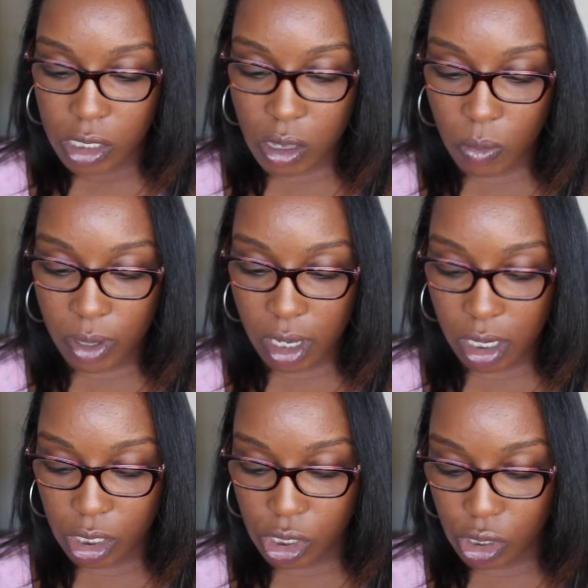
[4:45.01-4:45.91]
So we're
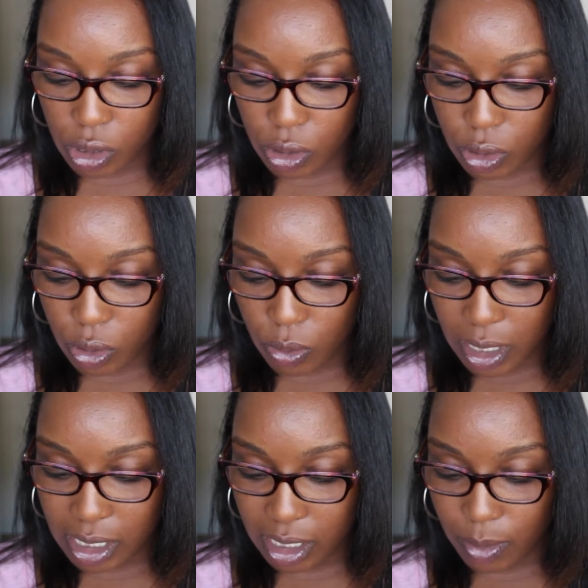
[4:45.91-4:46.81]
gonna
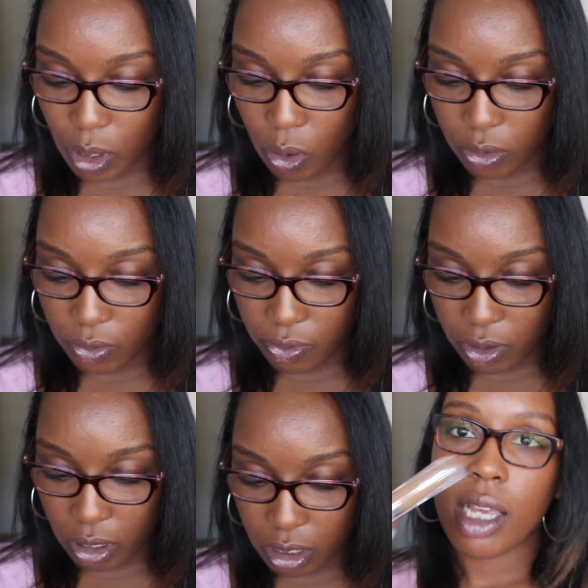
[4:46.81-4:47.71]
do deep golden
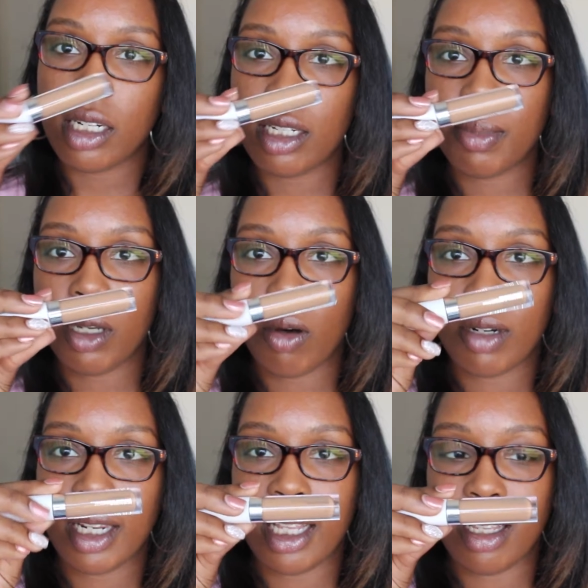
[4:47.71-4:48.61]
first. Deep
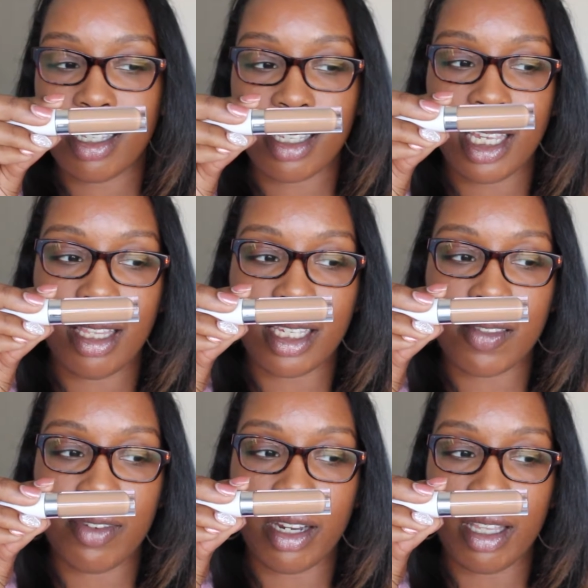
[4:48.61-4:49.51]
golden, it
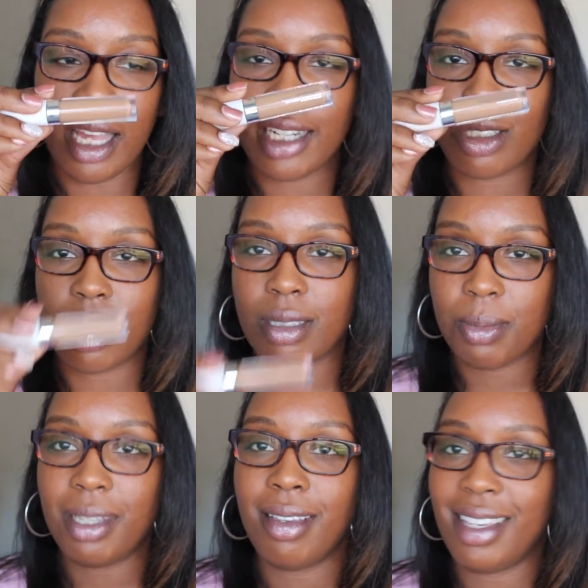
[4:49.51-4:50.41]
looks very light, trust
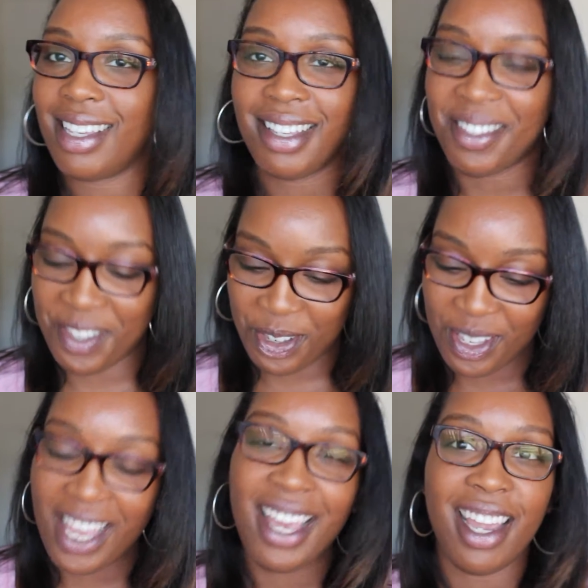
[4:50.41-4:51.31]
me.
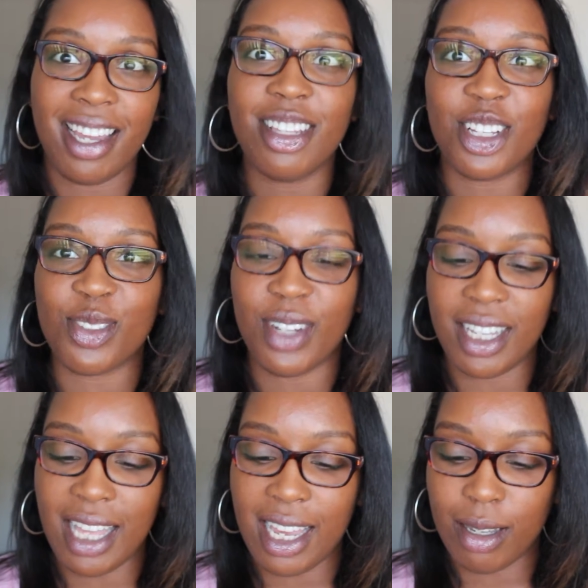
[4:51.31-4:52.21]
It looks
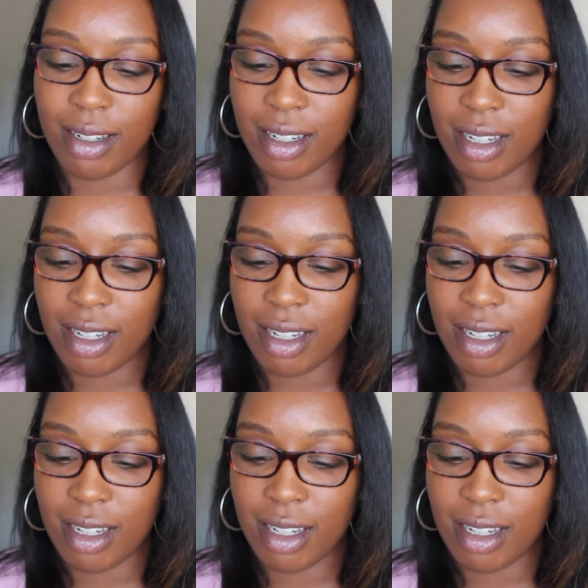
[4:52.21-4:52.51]
very light.